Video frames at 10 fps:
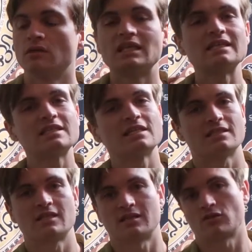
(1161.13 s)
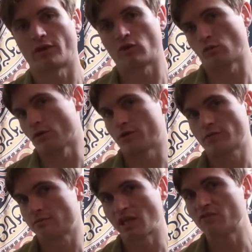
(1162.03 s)
Easy is not the right word.
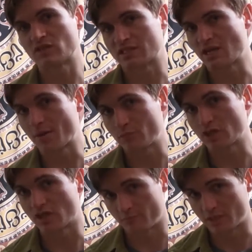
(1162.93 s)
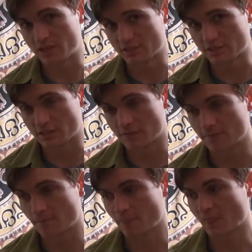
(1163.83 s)
Life does not become easy.
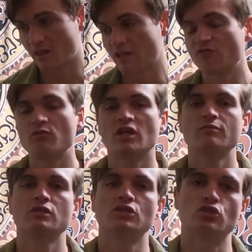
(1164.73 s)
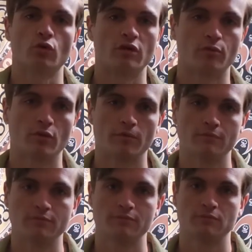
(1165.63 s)
Life becomes enjoyable.
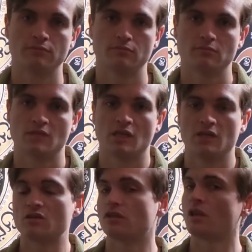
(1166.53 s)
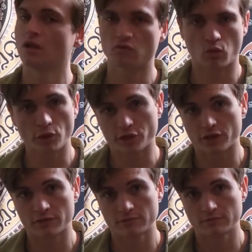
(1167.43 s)
There's a lot of
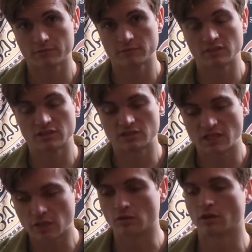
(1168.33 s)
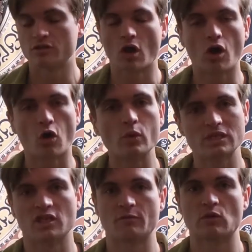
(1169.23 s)
work. Still, there's always
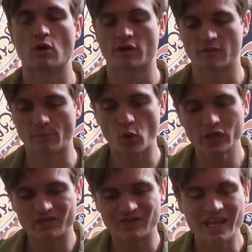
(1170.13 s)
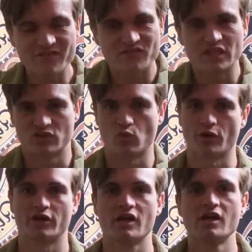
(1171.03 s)
going to be work. The point of life is
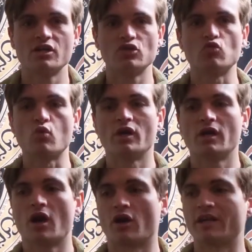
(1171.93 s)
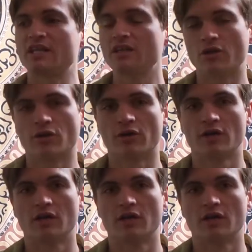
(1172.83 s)
work. You are here